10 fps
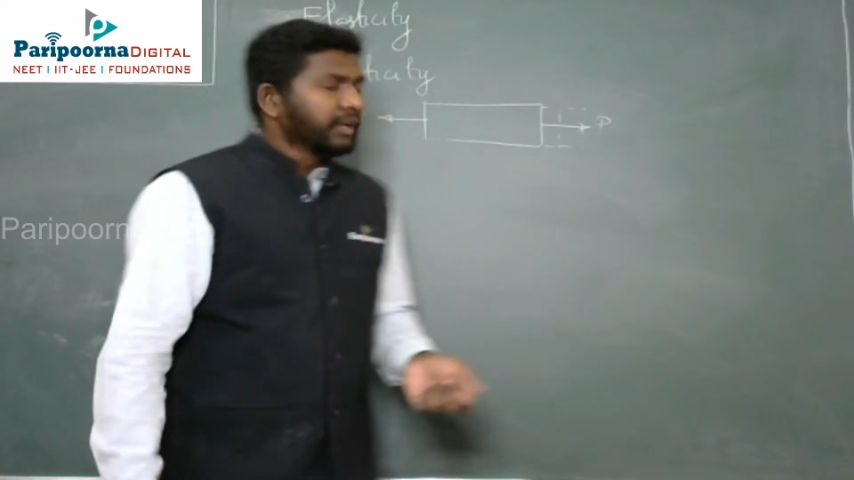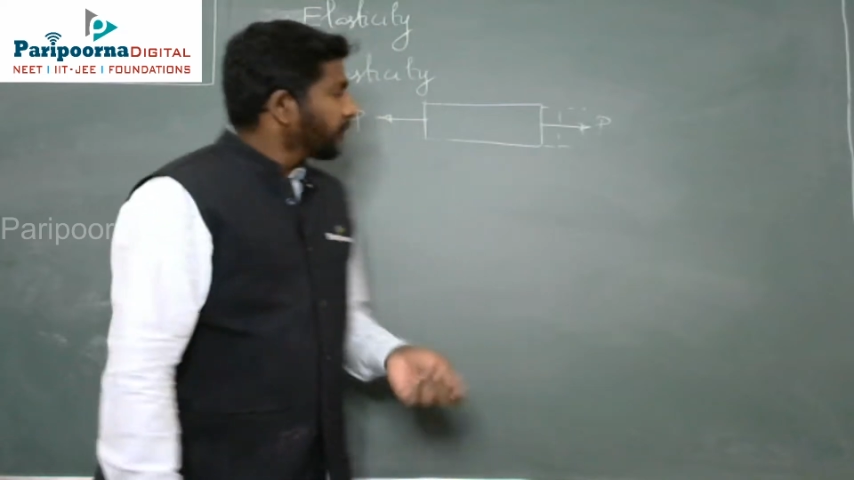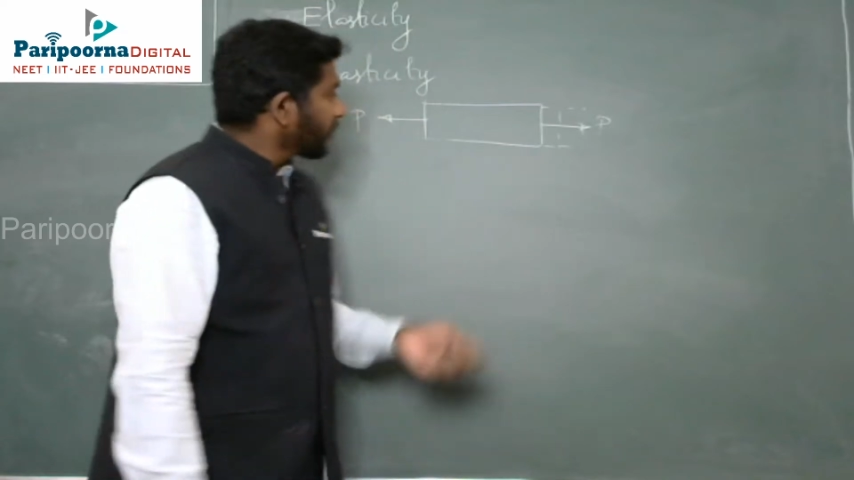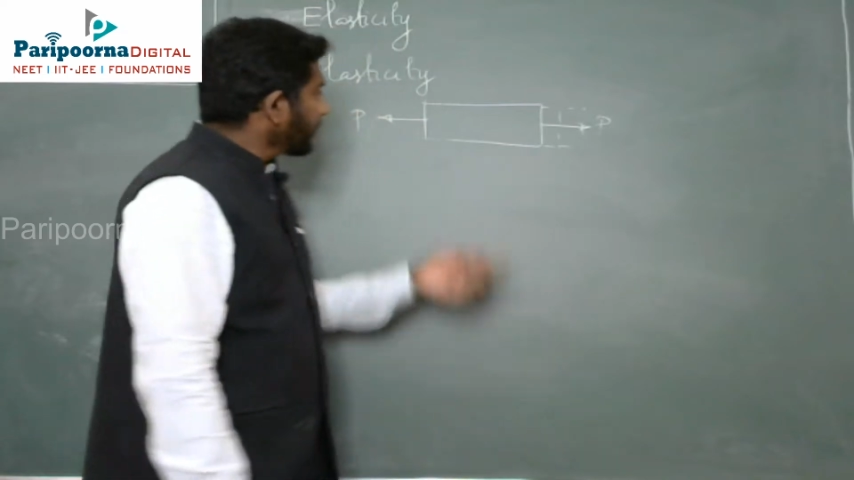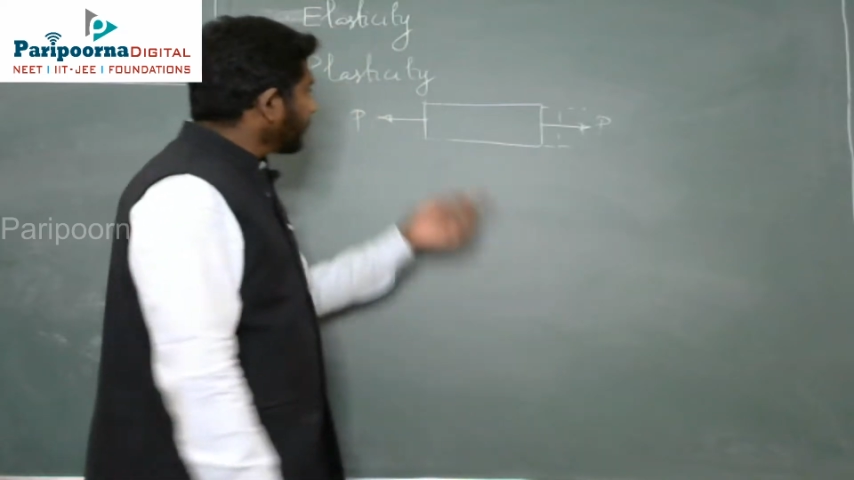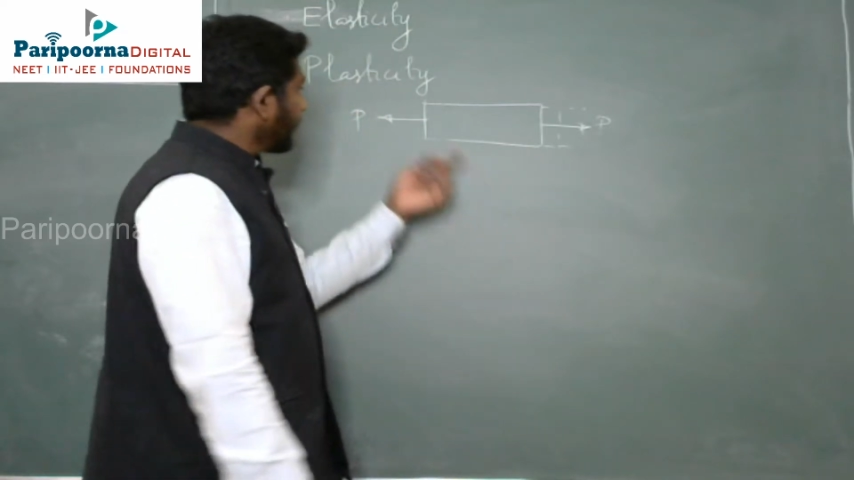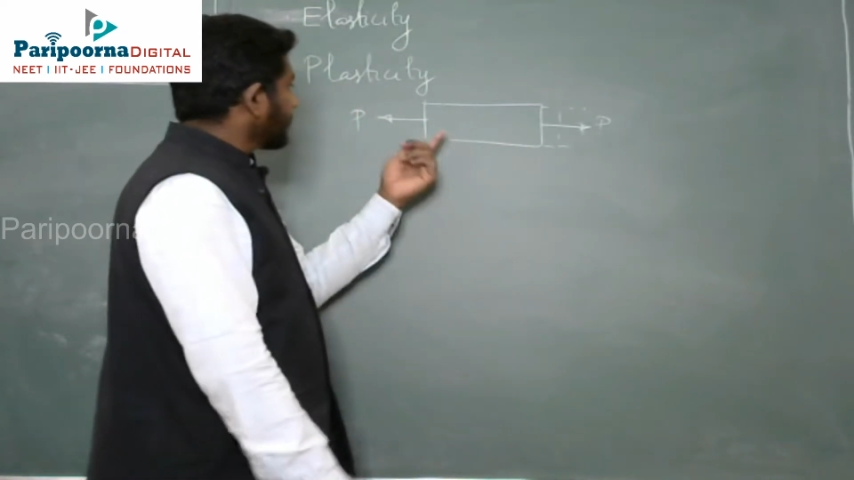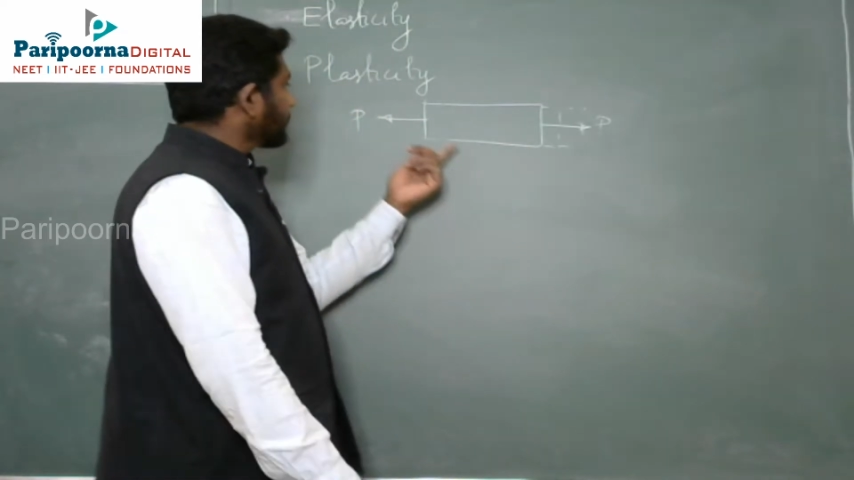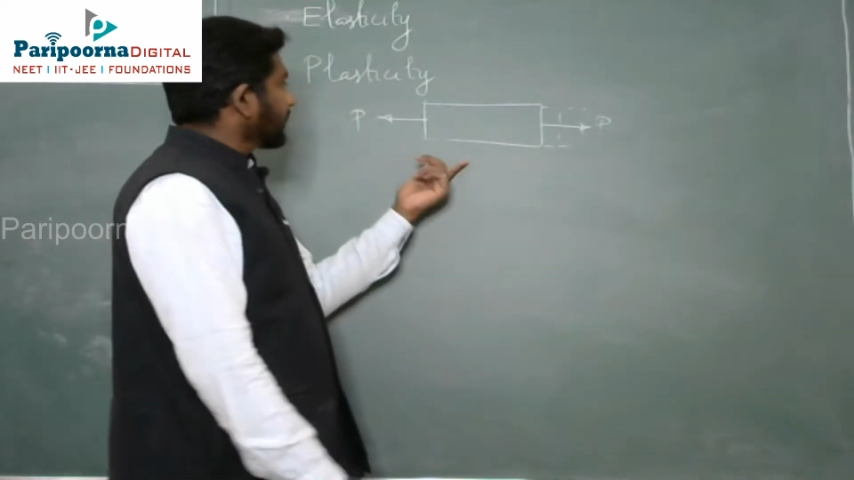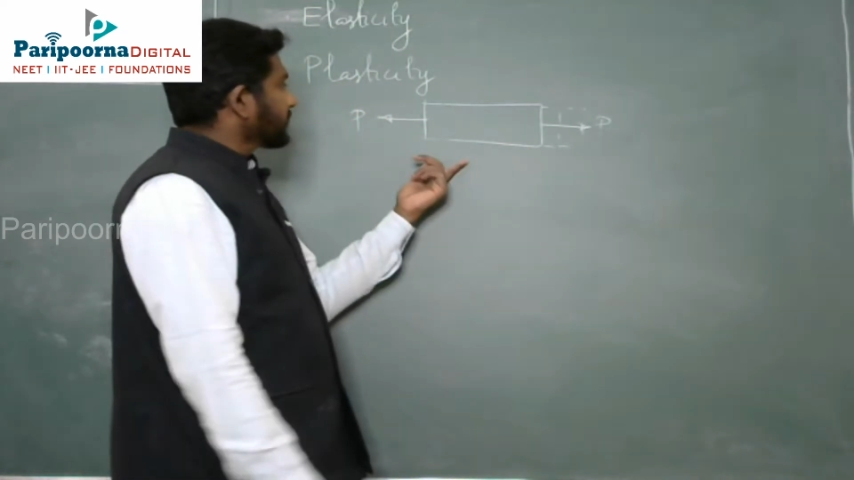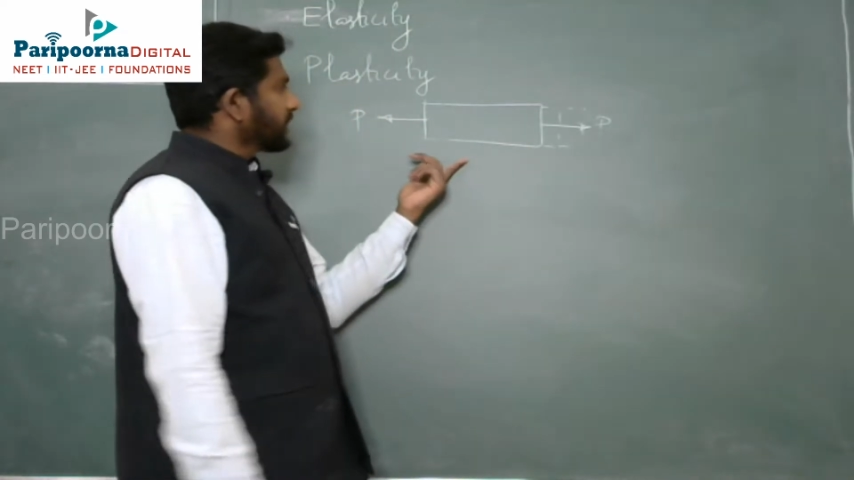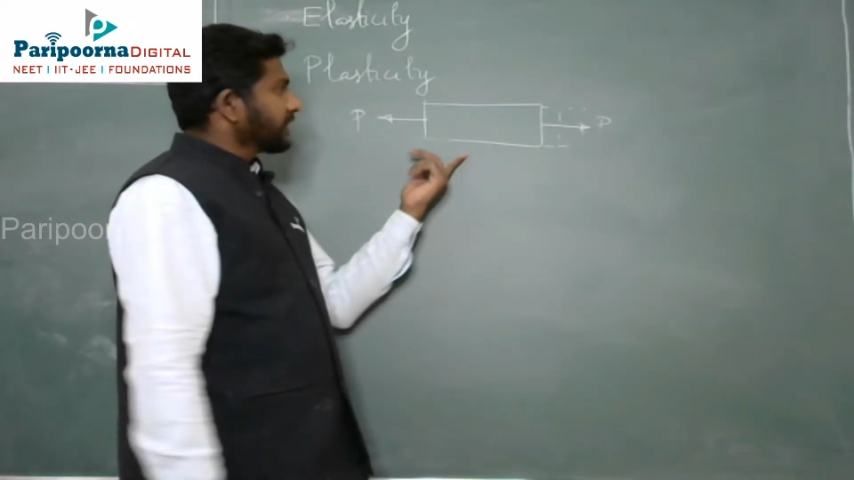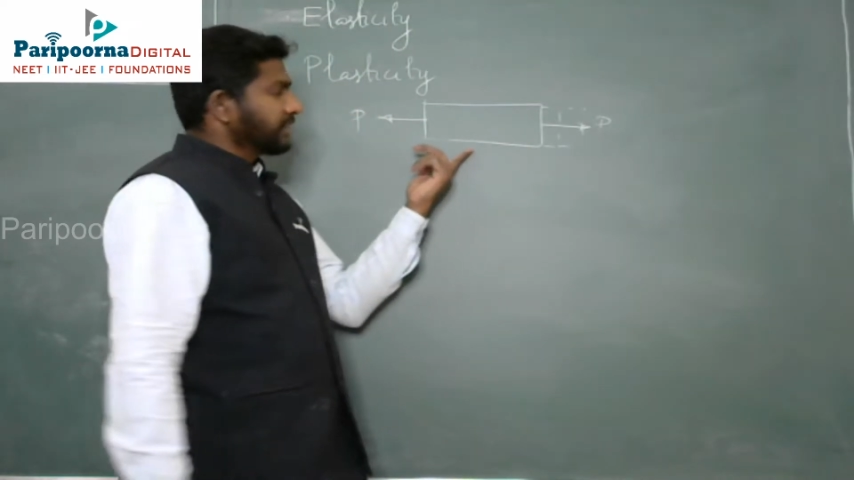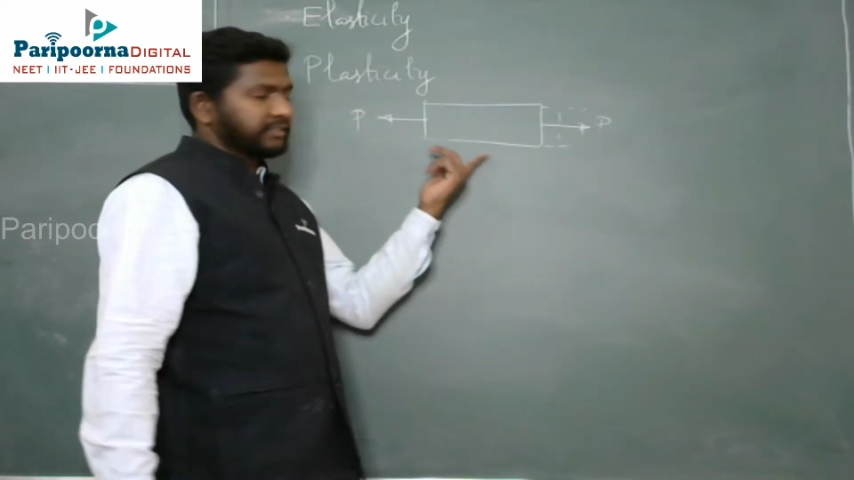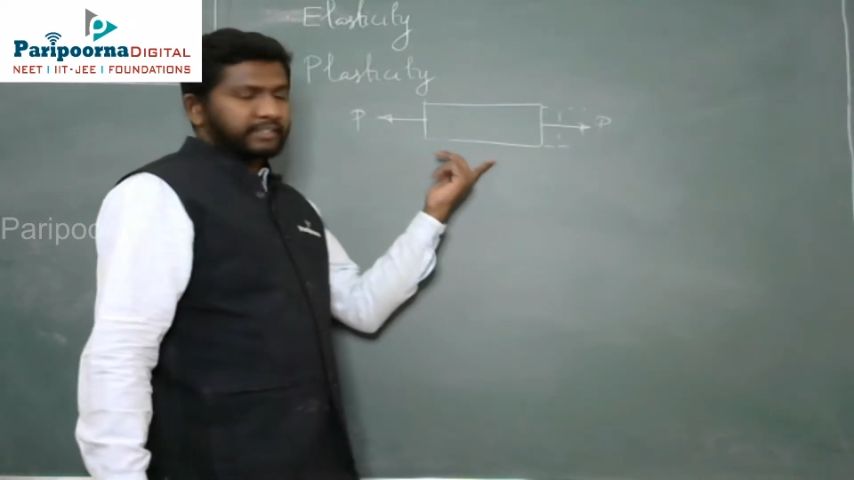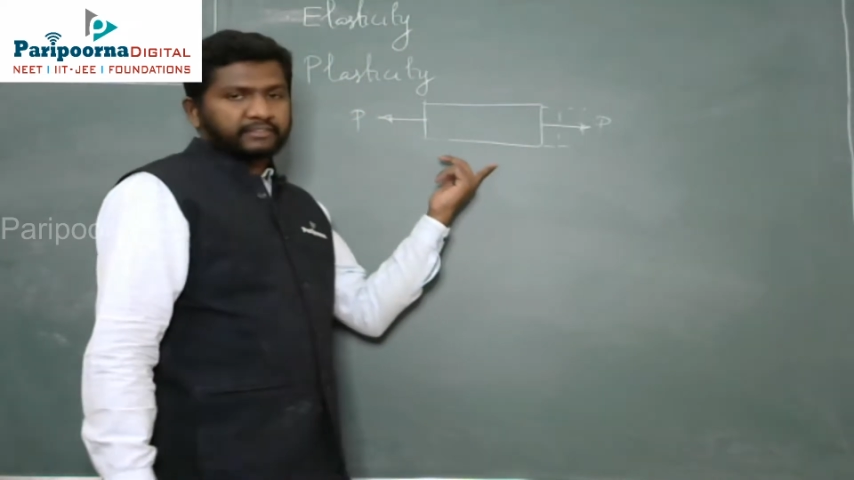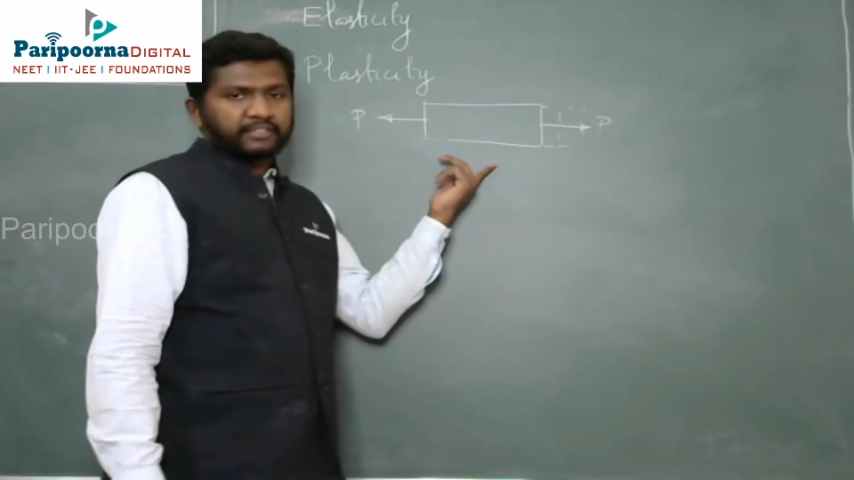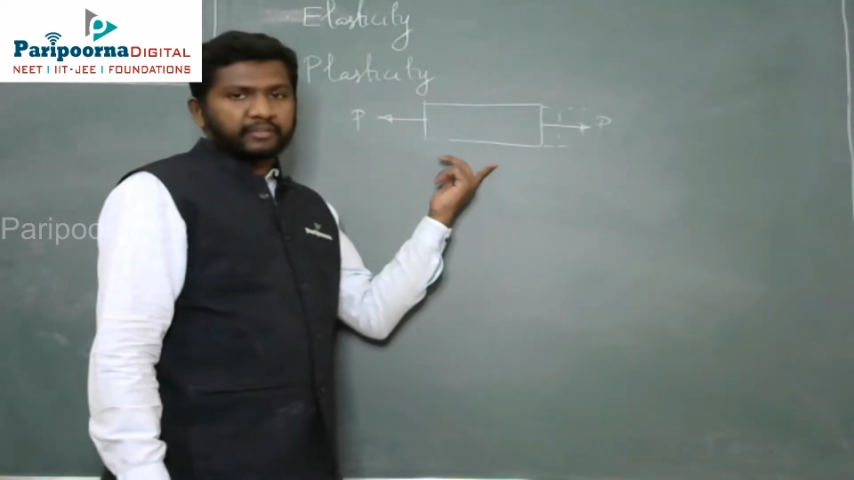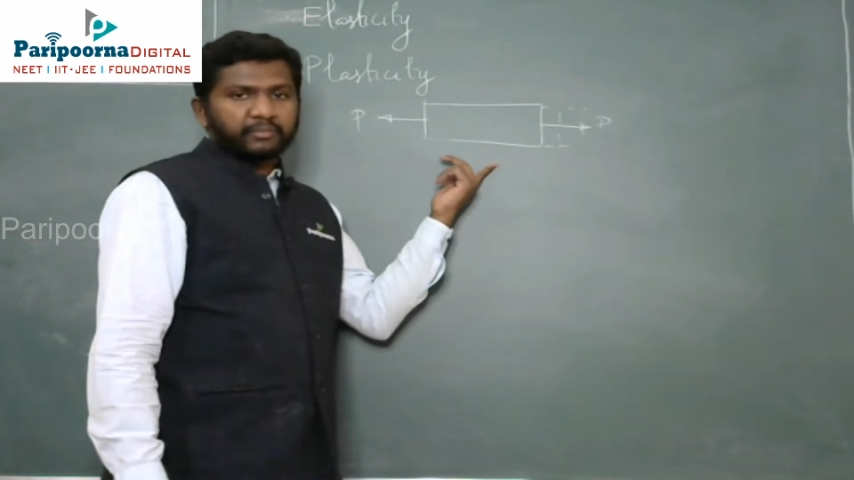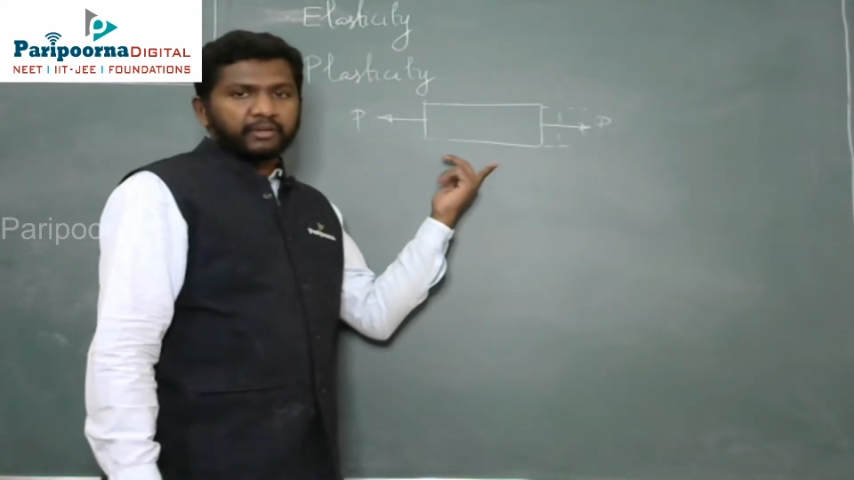Okay, let us consider this
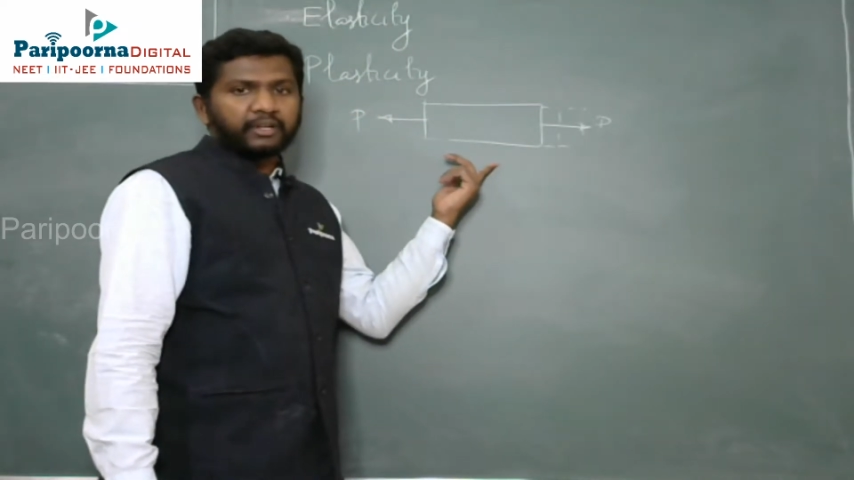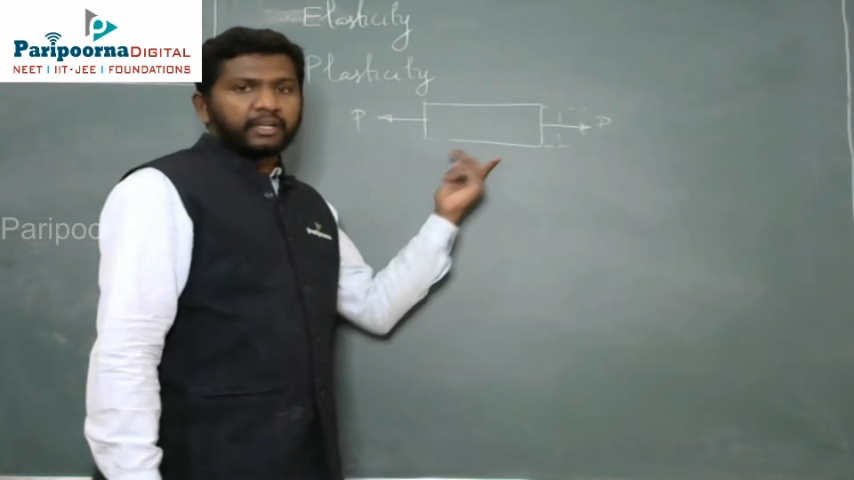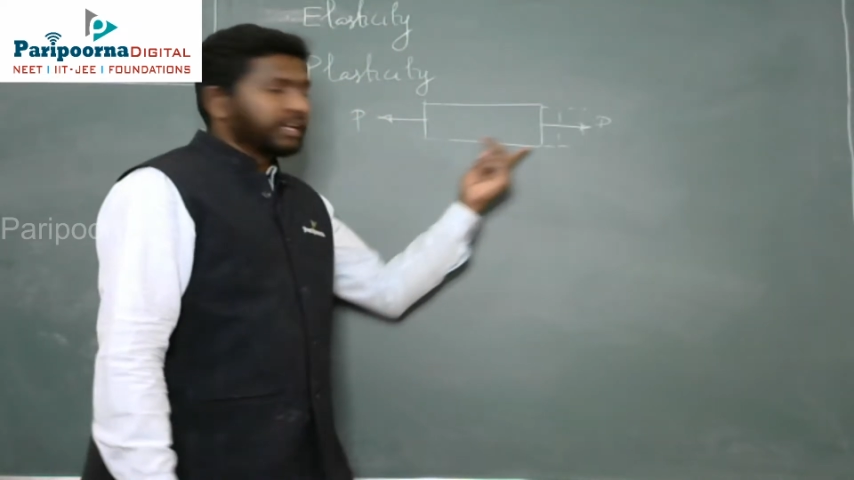example.